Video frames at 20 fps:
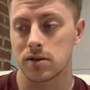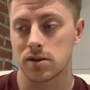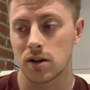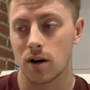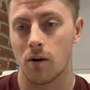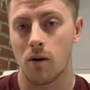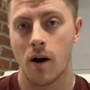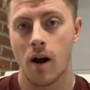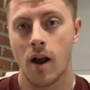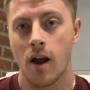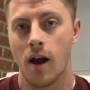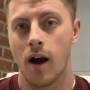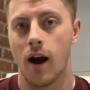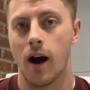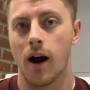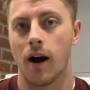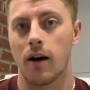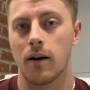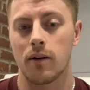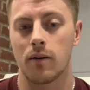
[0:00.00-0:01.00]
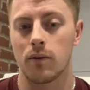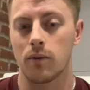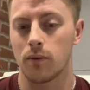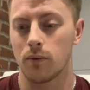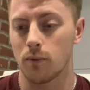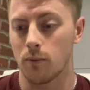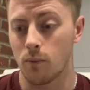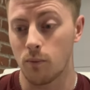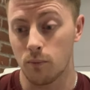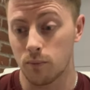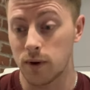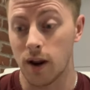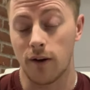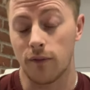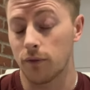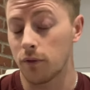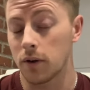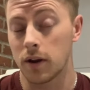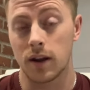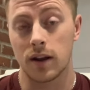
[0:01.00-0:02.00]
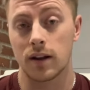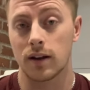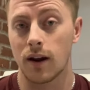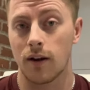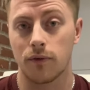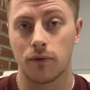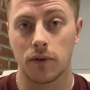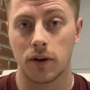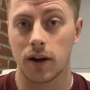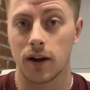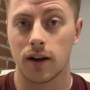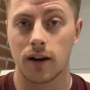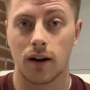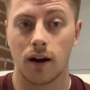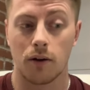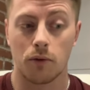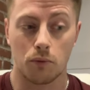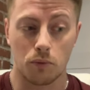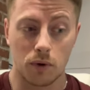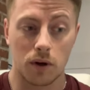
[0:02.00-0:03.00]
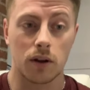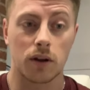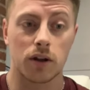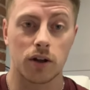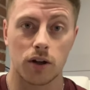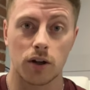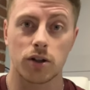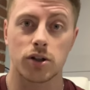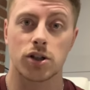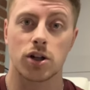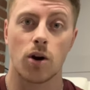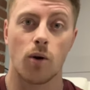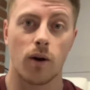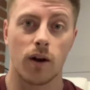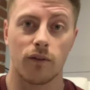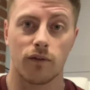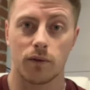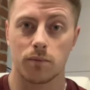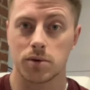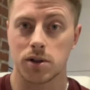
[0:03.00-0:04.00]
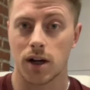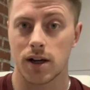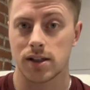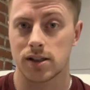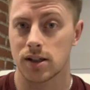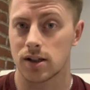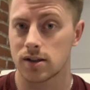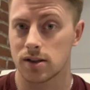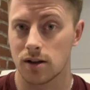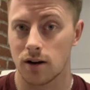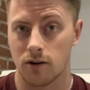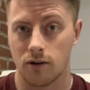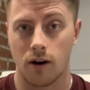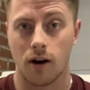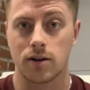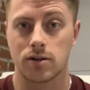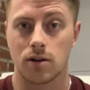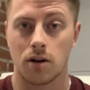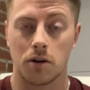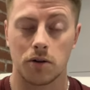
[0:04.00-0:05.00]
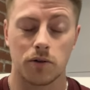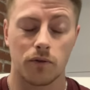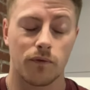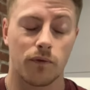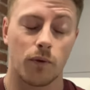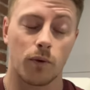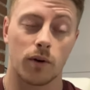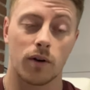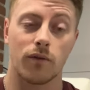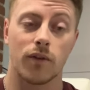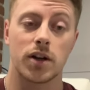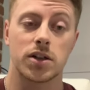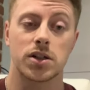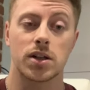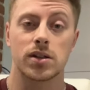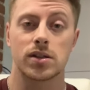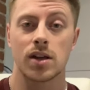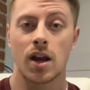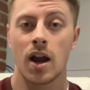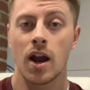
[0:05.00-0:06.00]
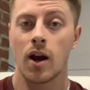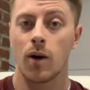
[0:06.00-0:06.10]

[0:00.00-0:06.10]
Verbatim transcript: So uh, definitely, definitely a really good showing from Justice across all the four divisions.